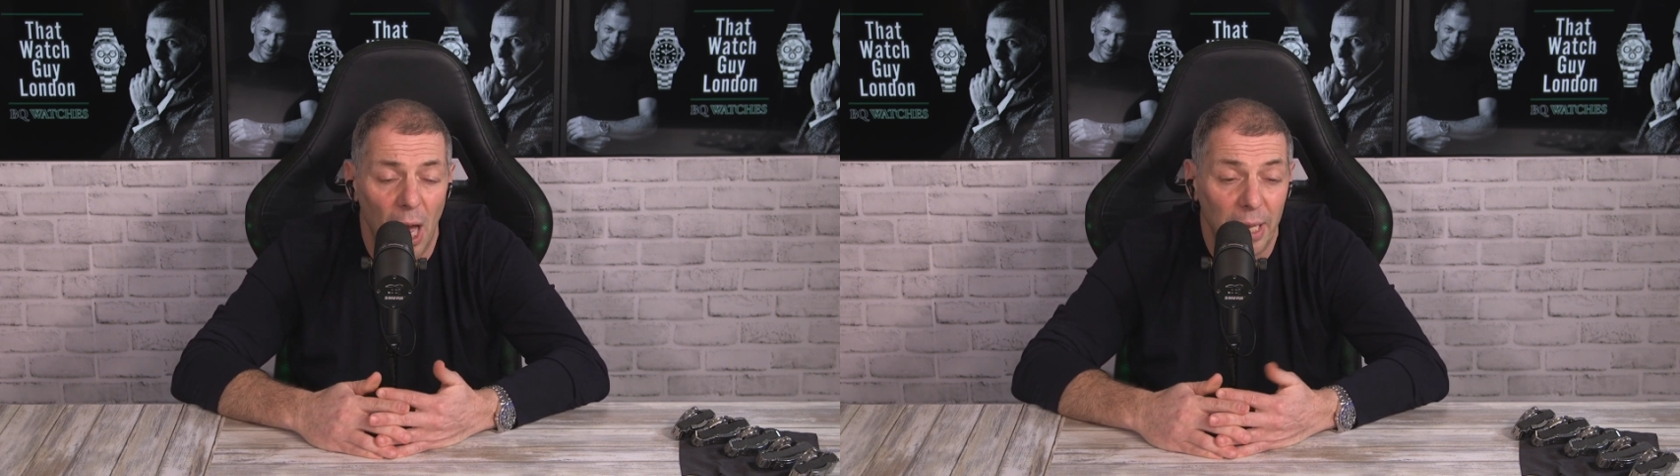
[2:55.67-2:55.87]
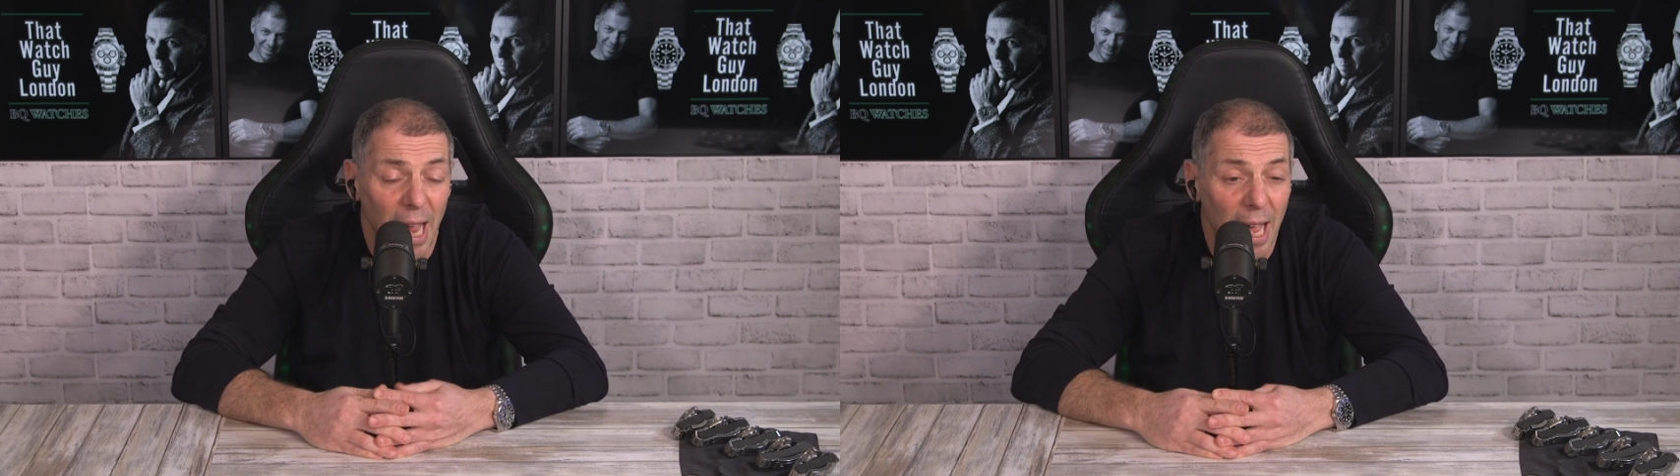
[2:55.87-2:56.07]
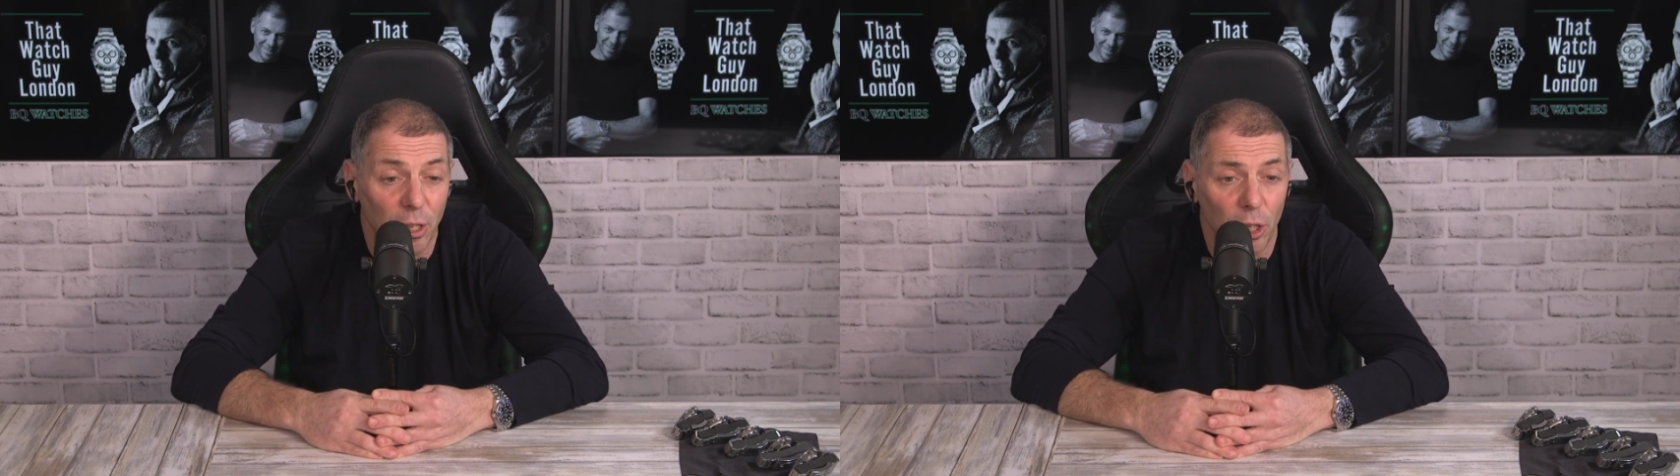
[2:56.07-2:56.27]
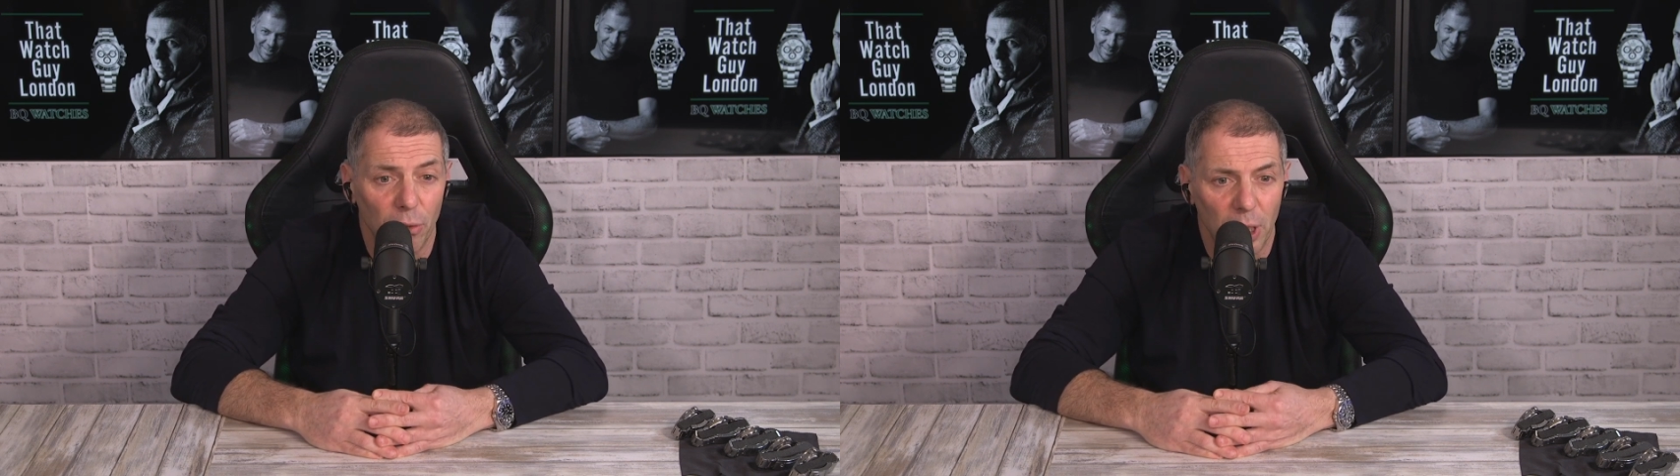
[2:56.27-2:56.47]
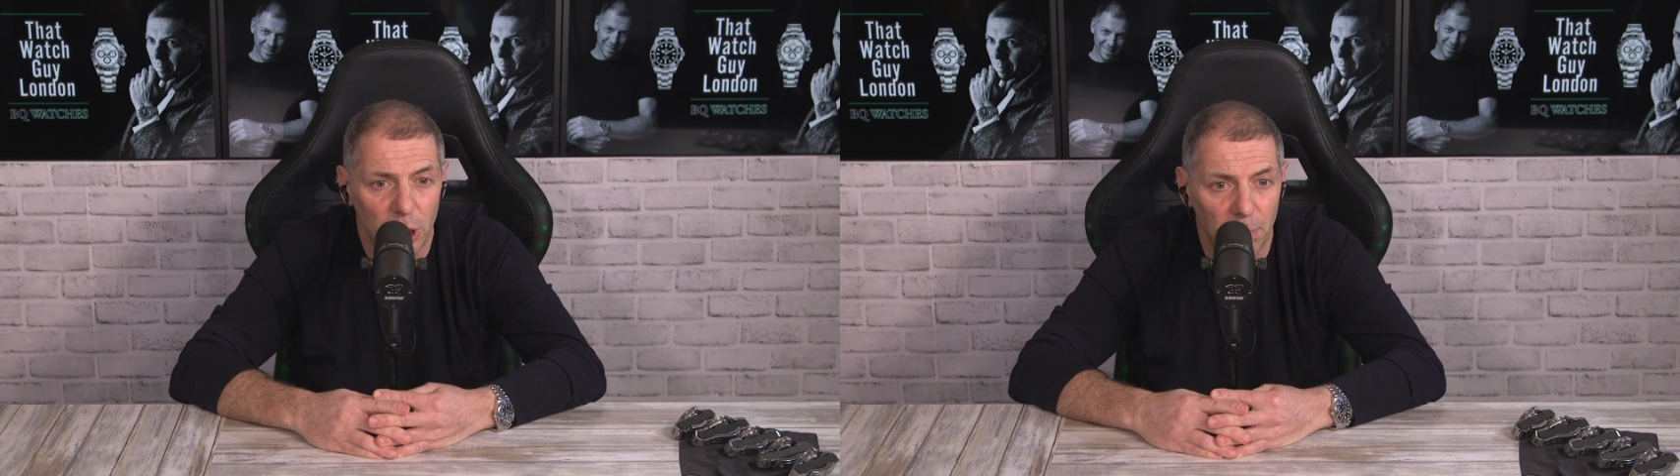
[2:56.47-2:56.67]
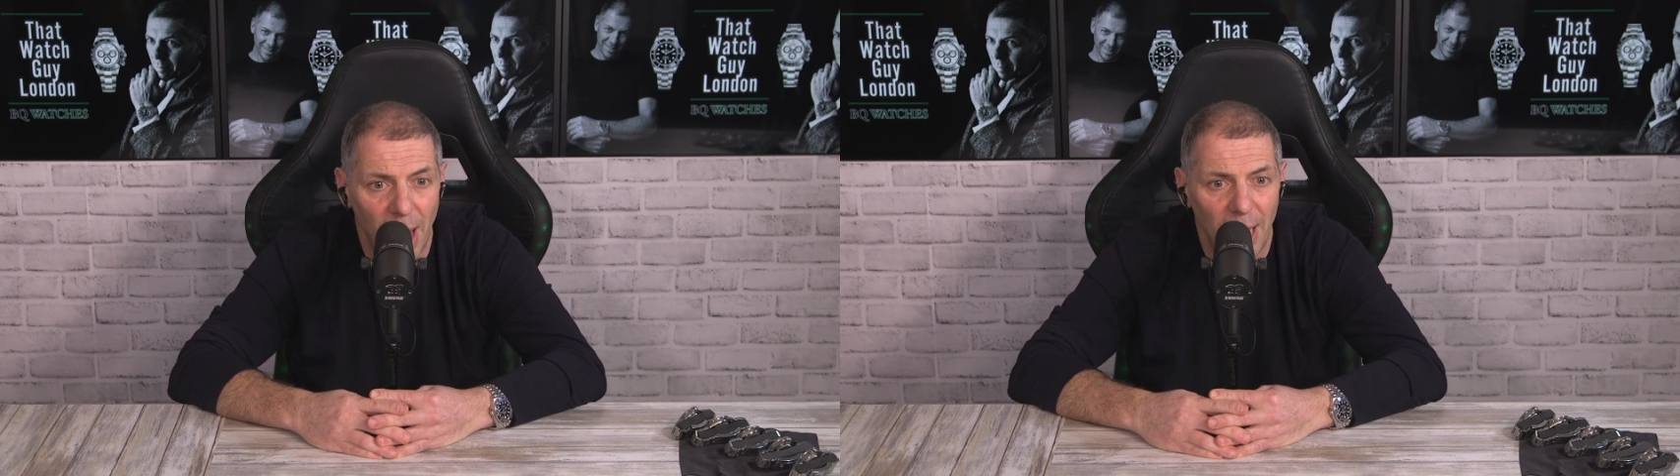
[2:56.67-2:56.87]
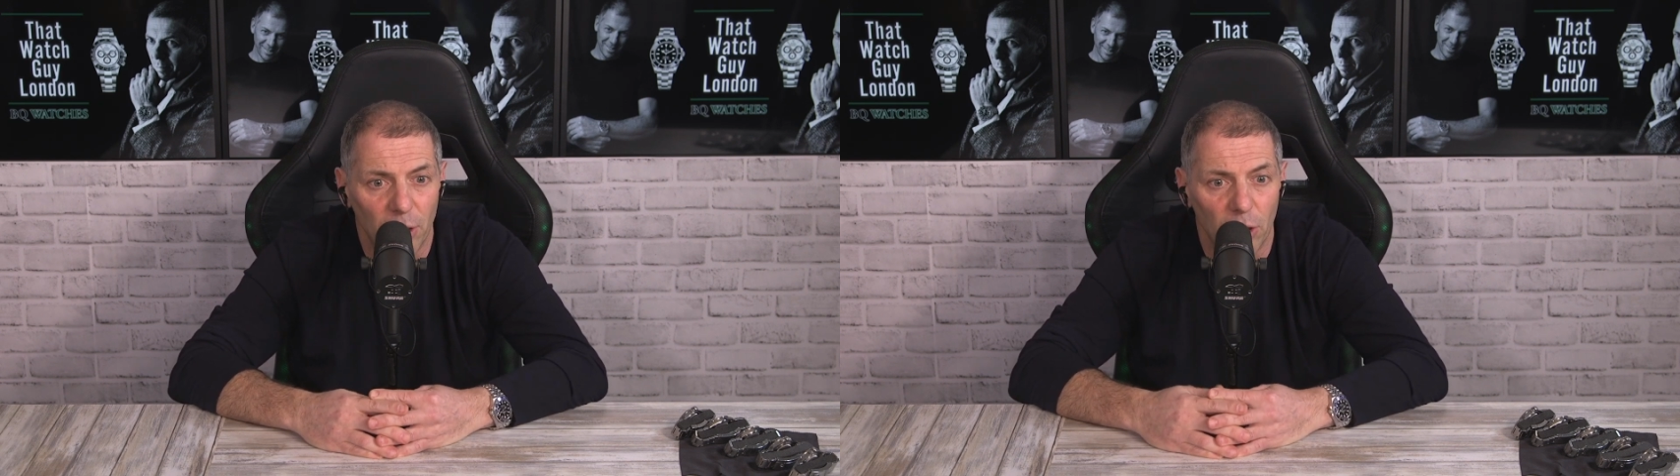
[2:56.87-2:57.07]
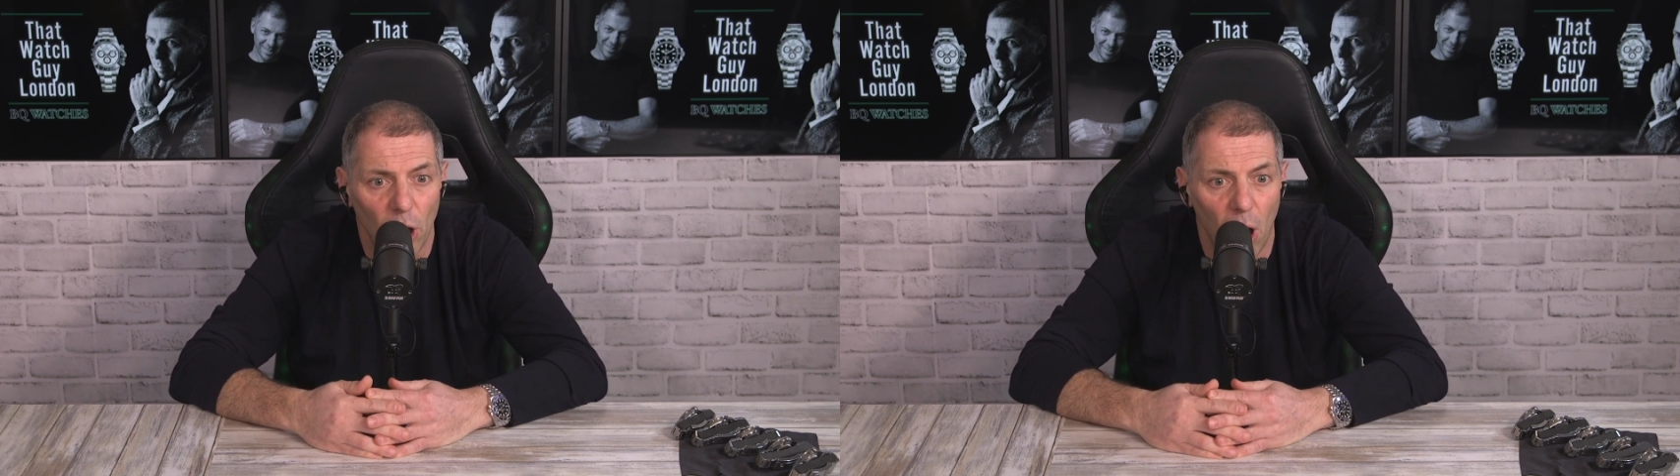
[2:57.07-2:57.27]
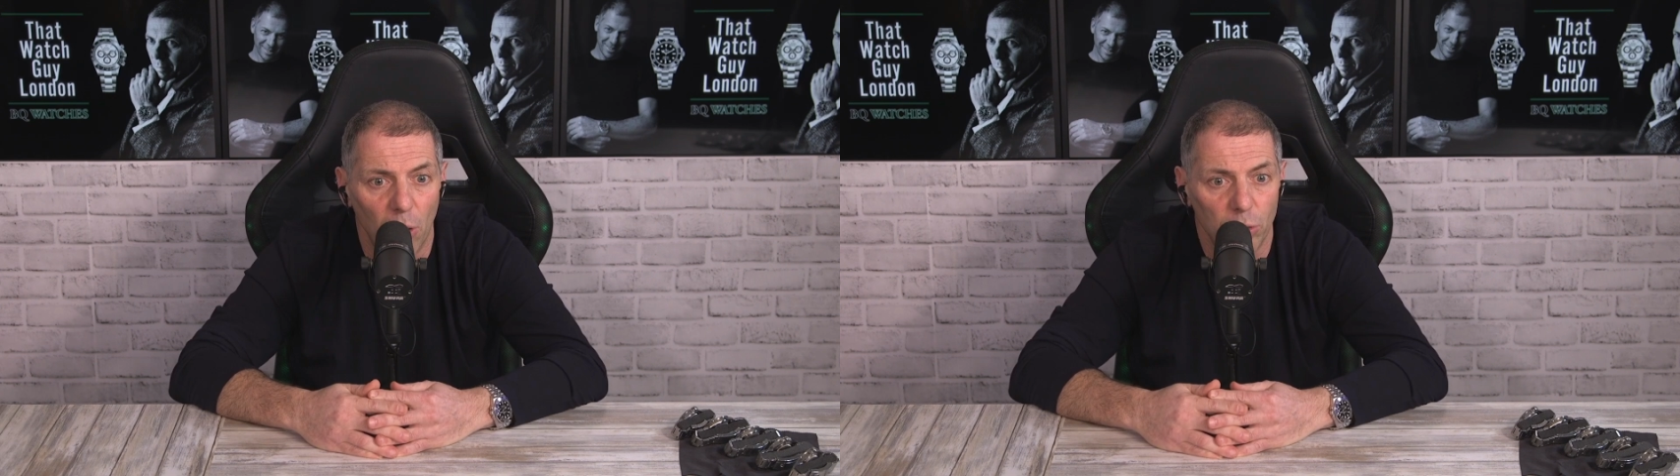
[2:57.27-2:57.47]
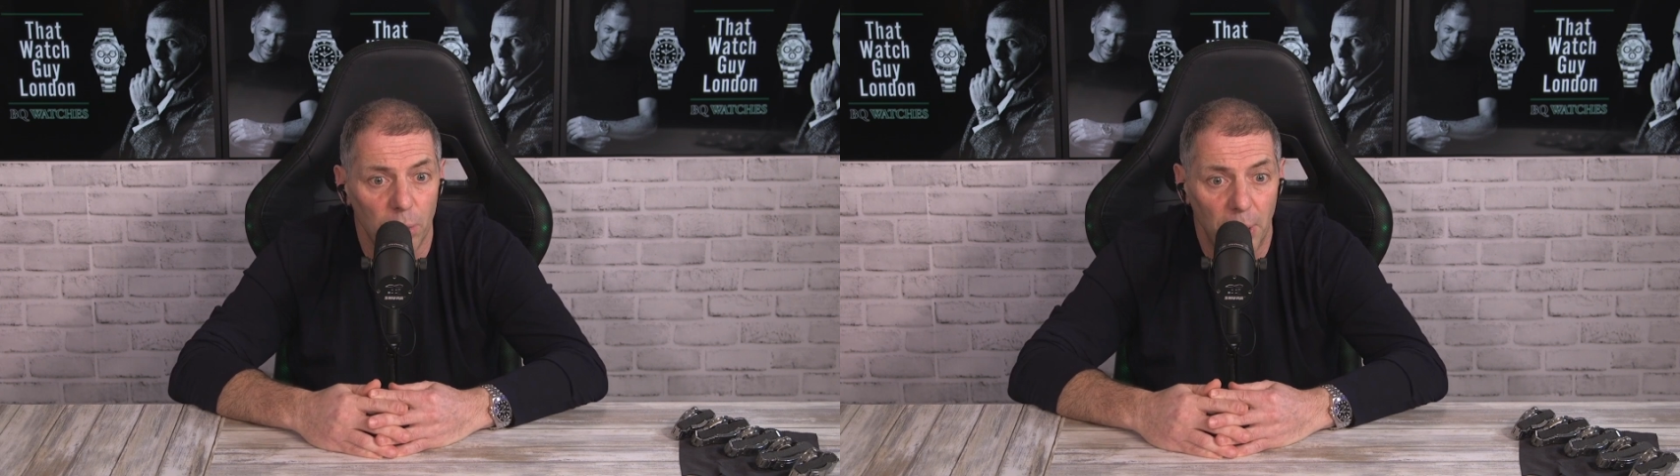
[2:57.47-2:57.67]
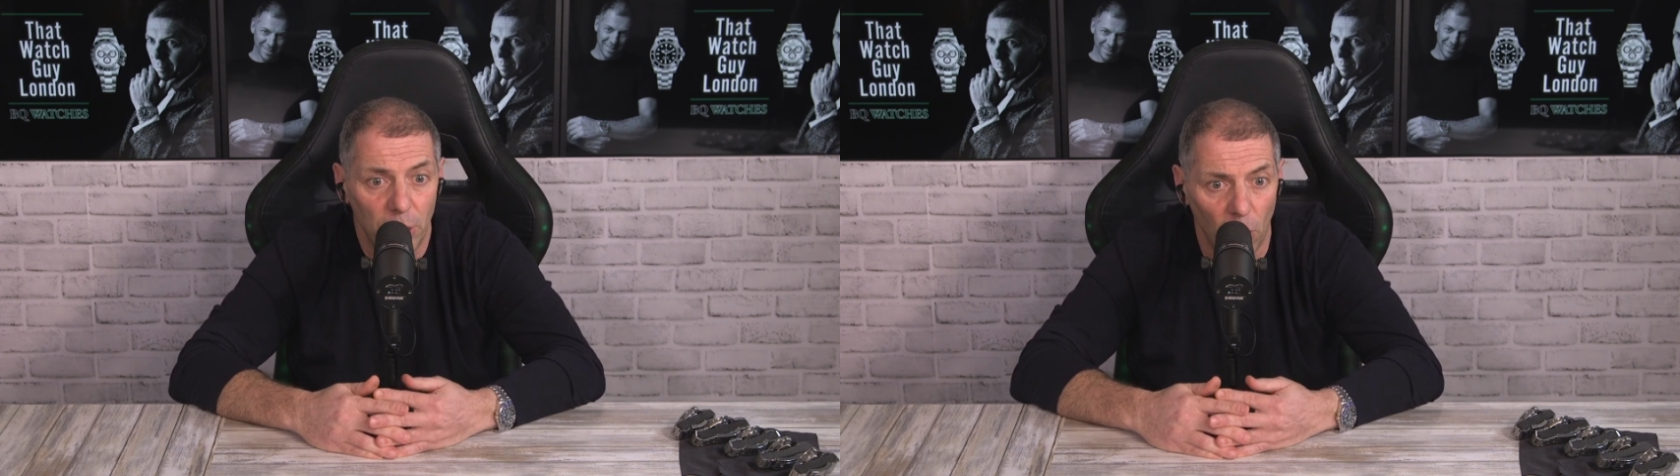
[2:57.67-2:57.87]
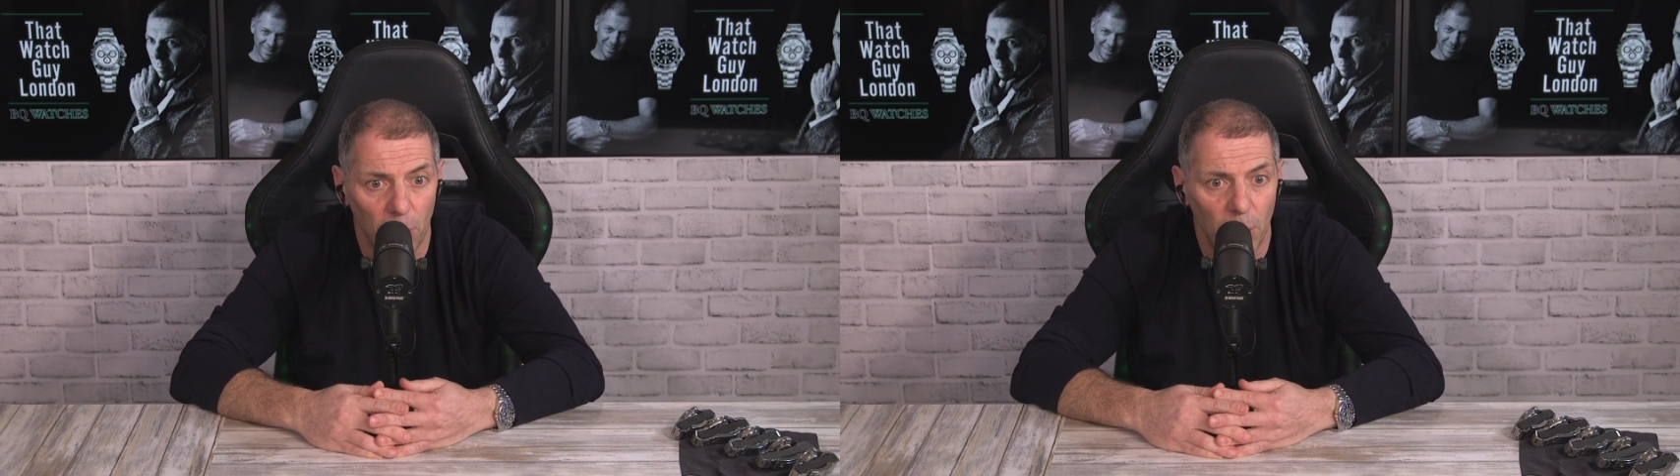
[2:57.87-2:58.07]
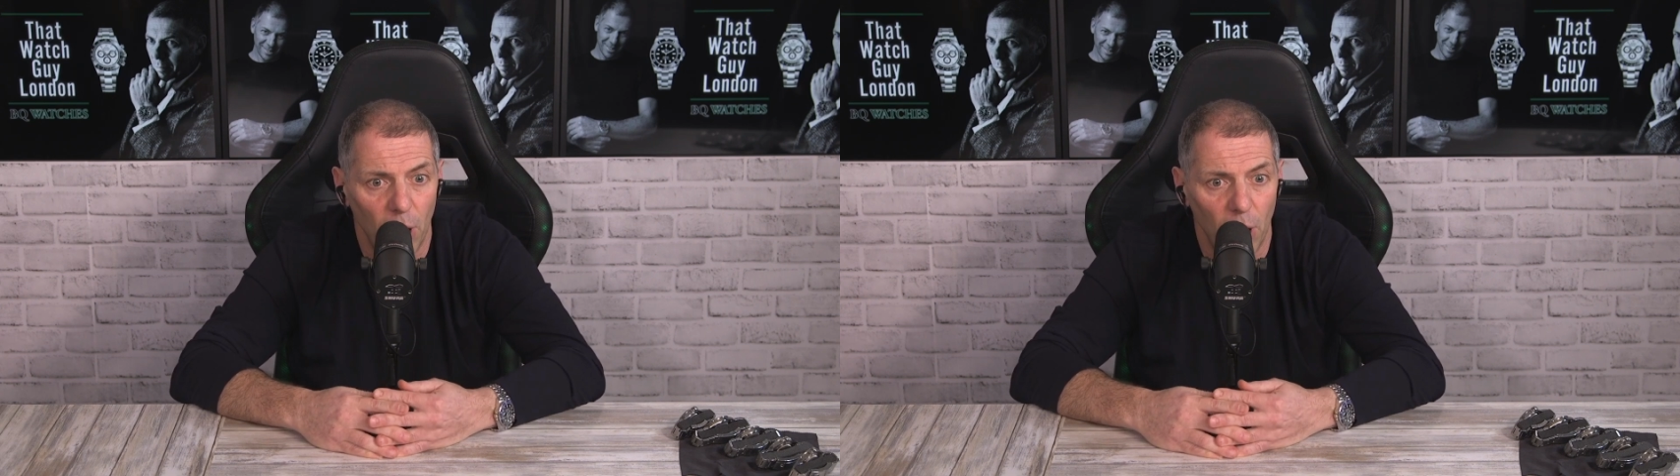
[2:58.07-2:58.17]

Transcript: Again, you'd expect the dial to be not